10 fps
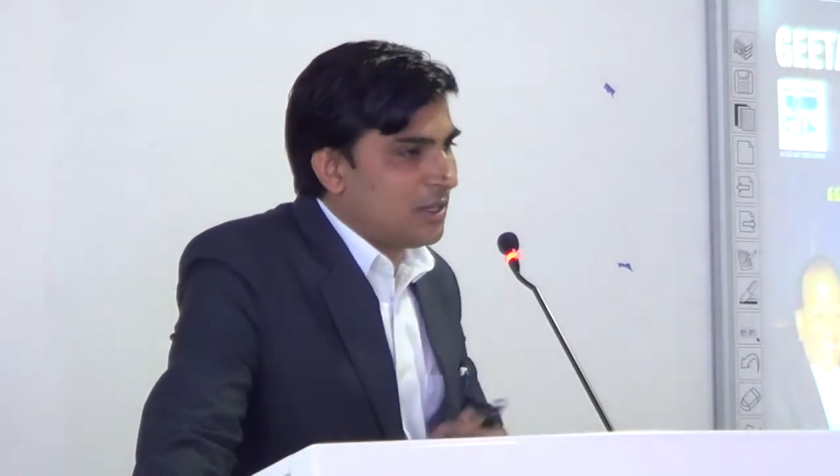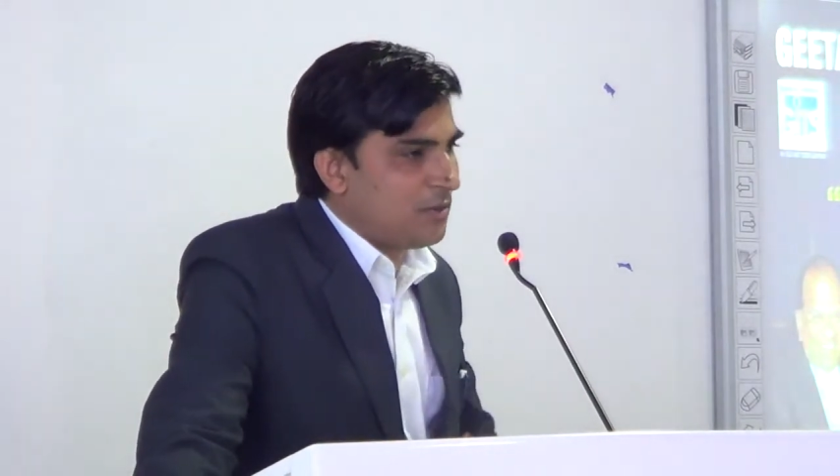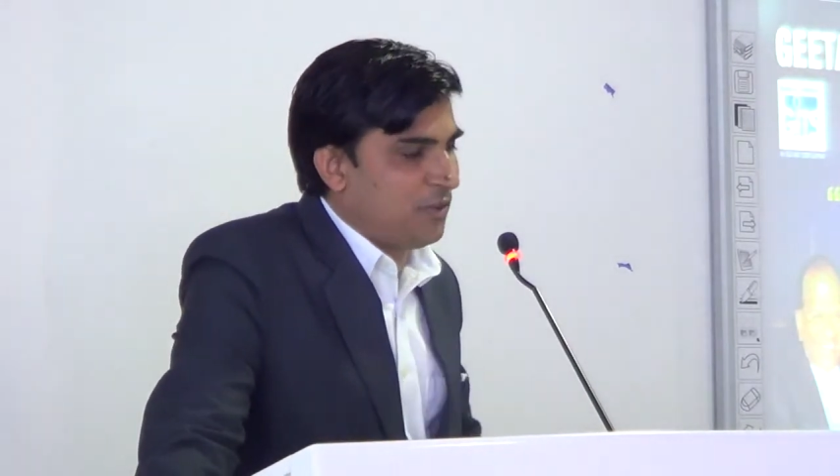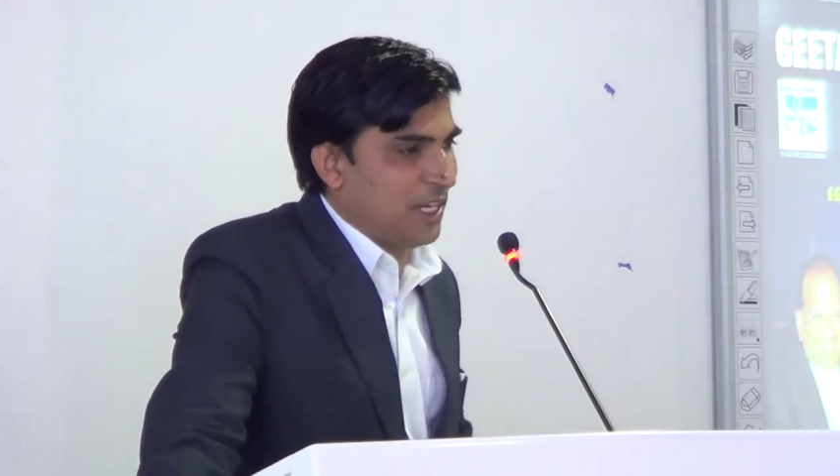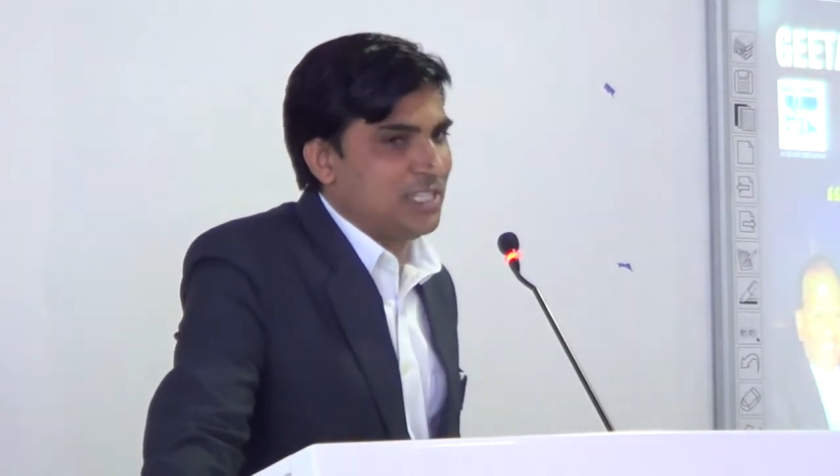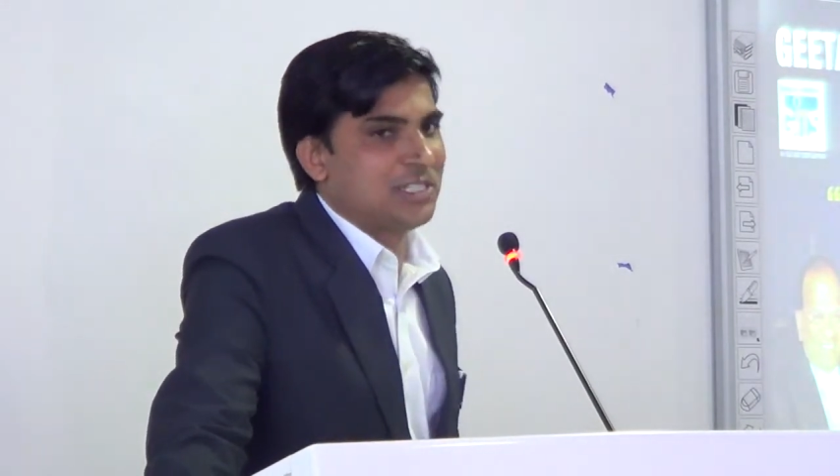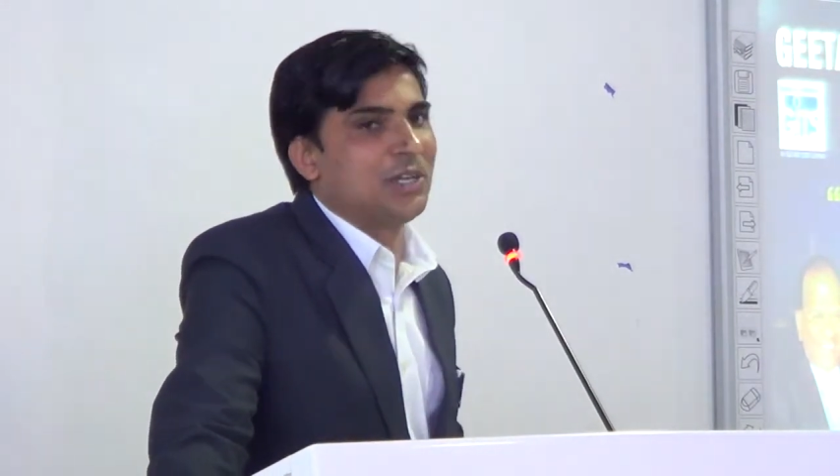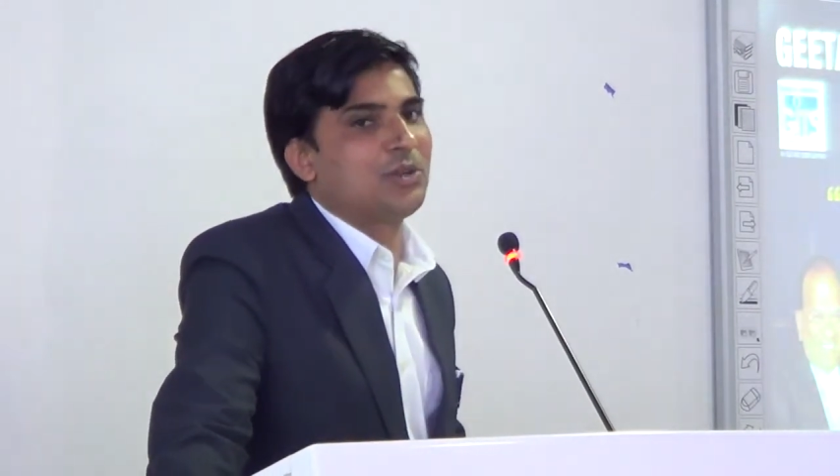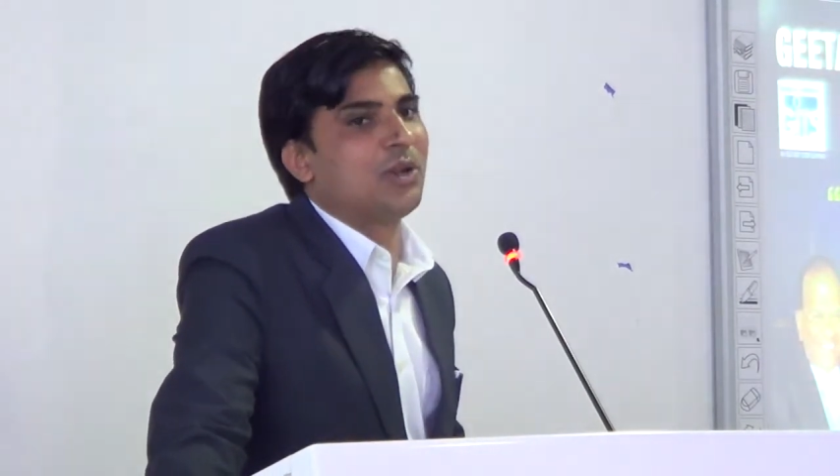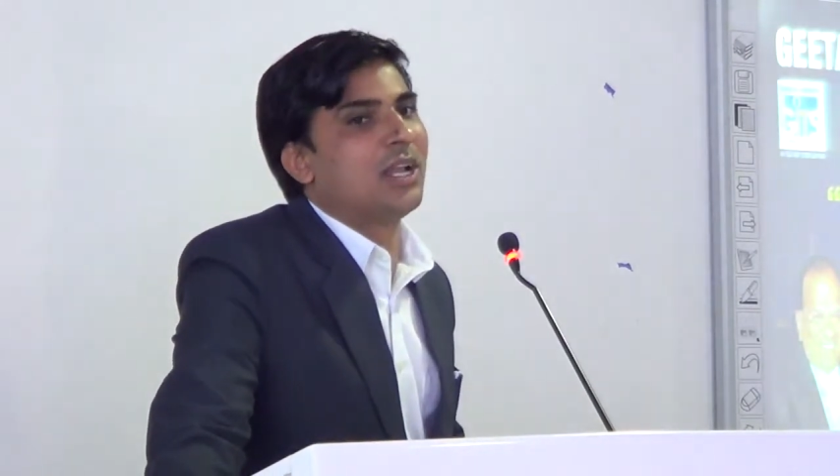finance
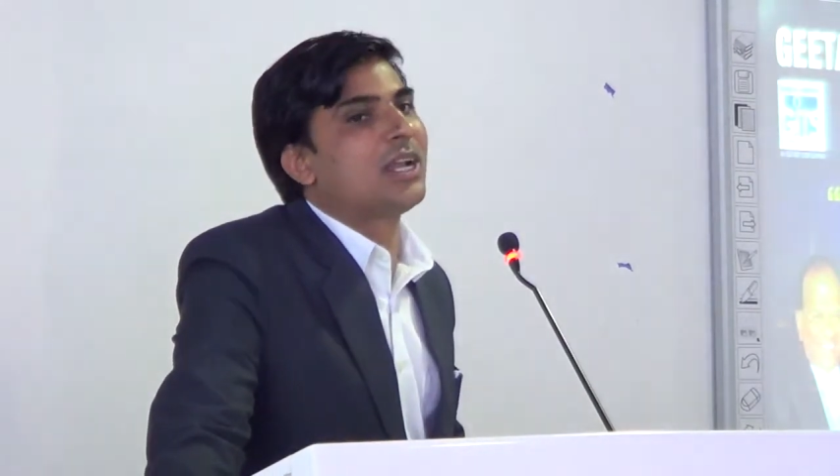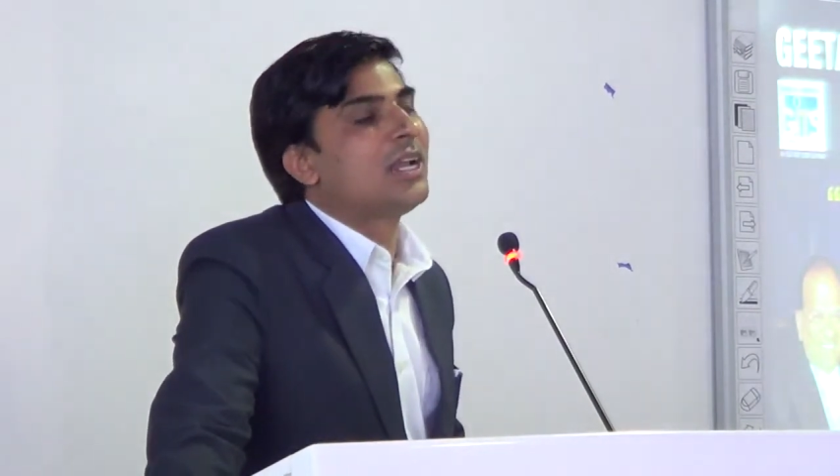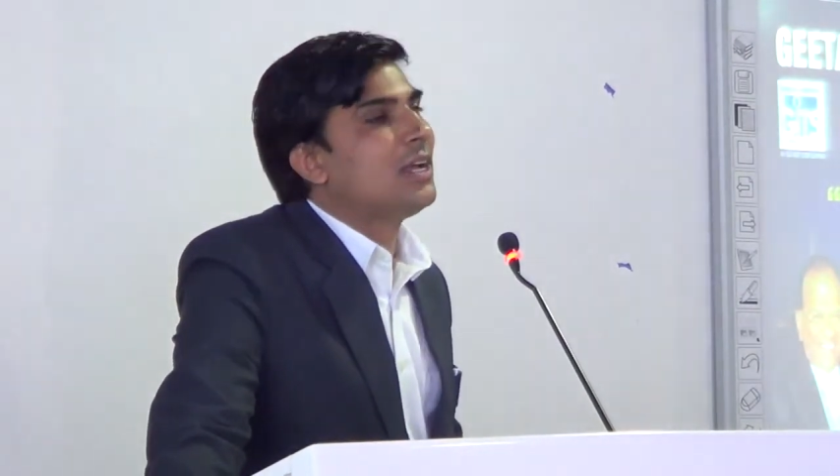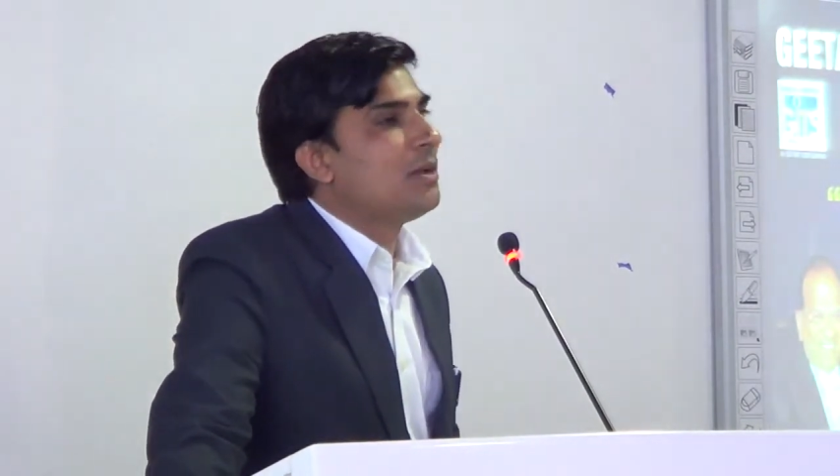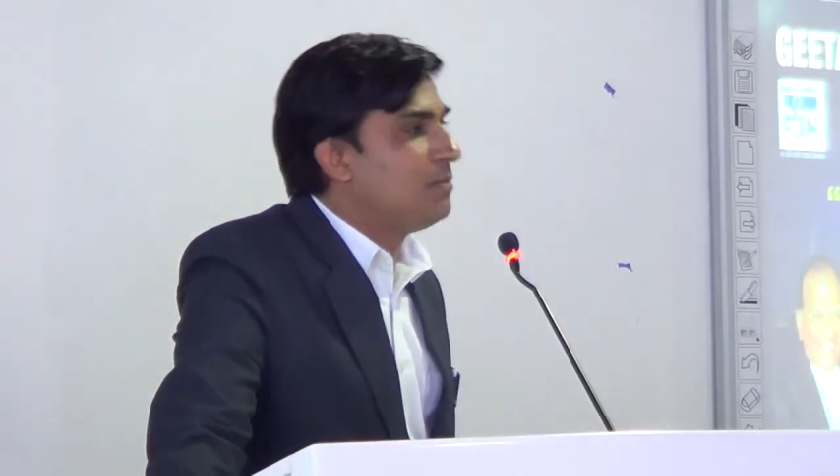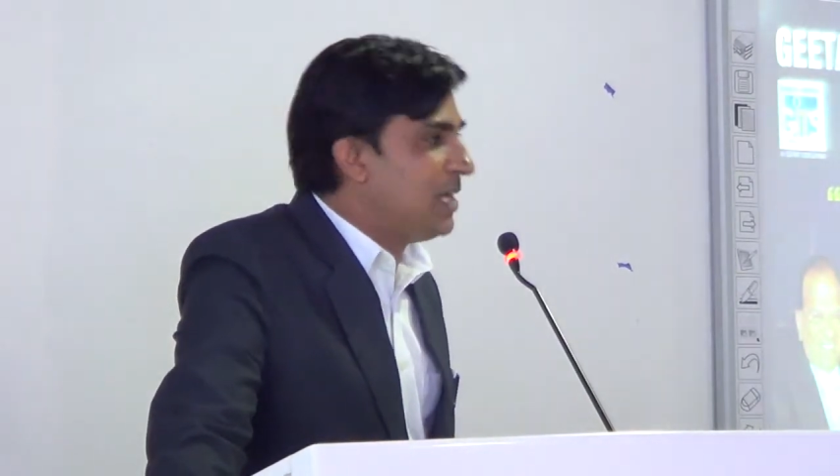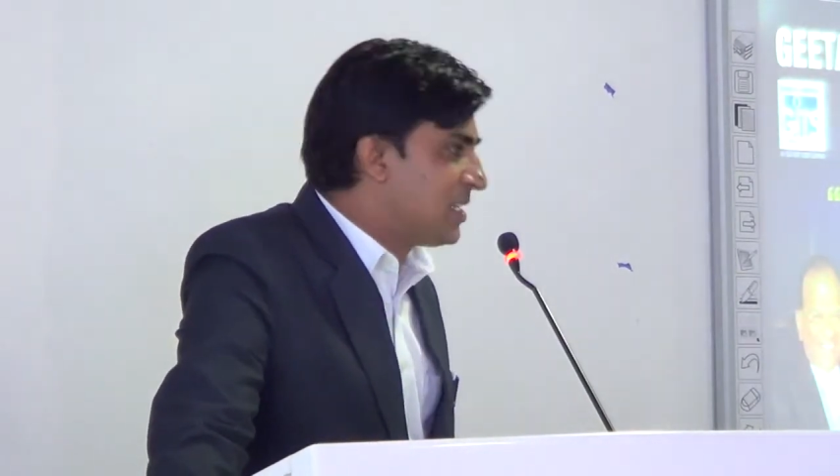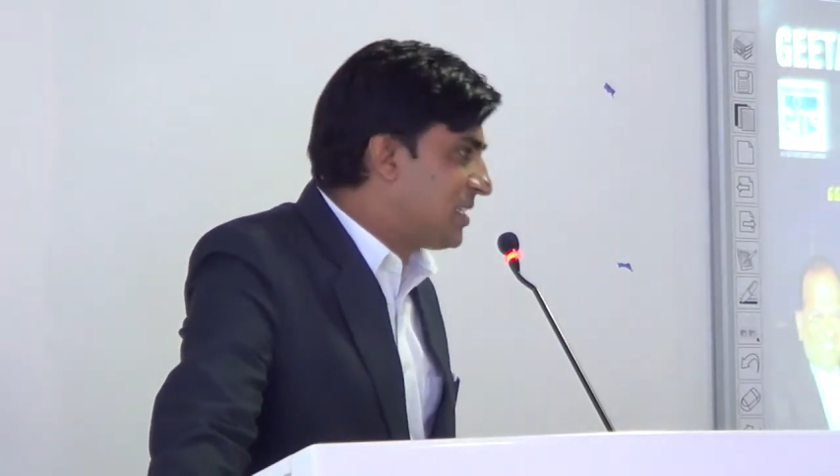controller, B.L.